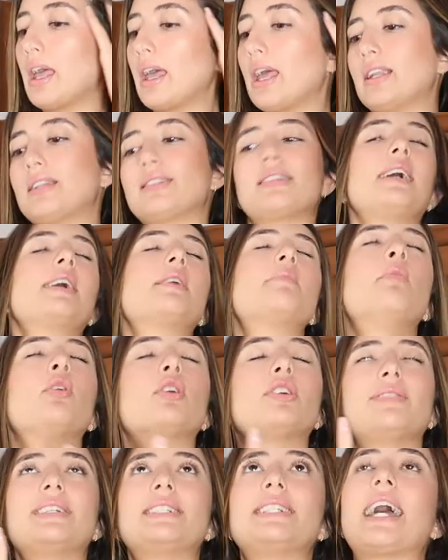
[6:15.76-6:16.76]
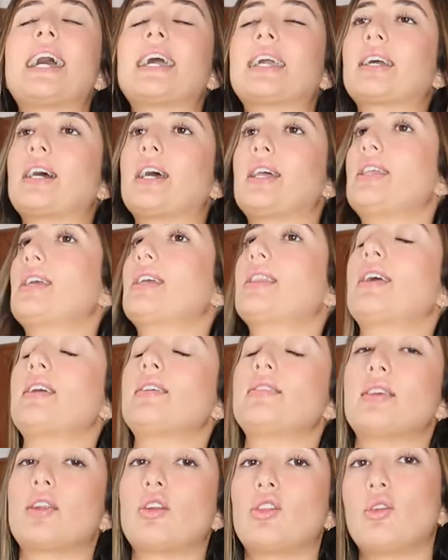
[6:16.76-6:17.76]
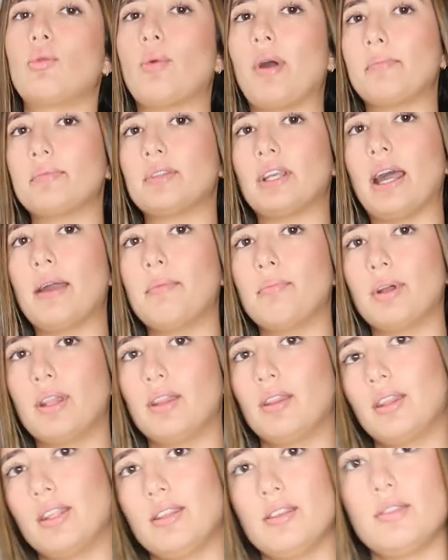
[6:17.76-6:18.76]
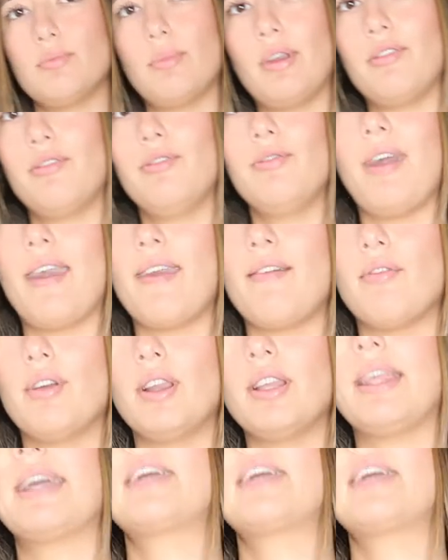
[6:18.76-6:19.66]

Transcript: It's, like, more of a tank, I think they said on the website, but this is my favorite.